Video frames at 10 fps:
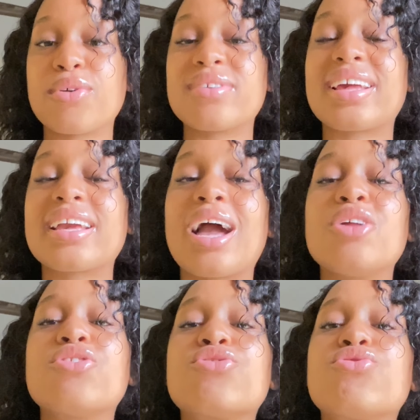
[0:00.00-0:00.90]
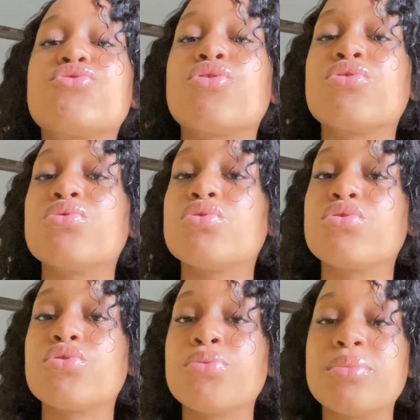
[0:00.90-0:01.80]
because like I just struggled
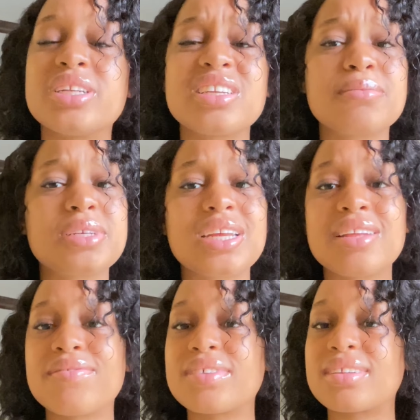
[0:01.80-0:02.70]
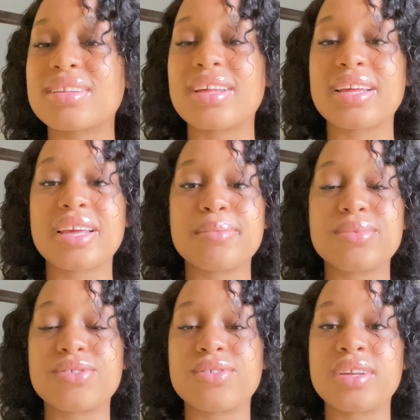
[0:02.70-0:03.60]
so much, especially physics and
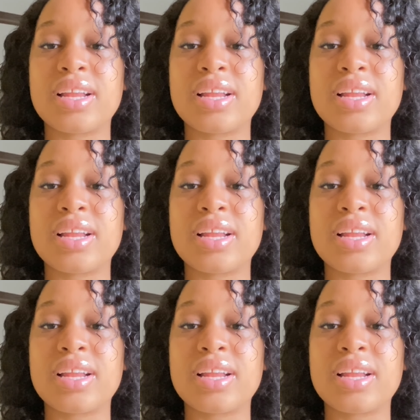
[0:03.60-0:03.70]
chemistry.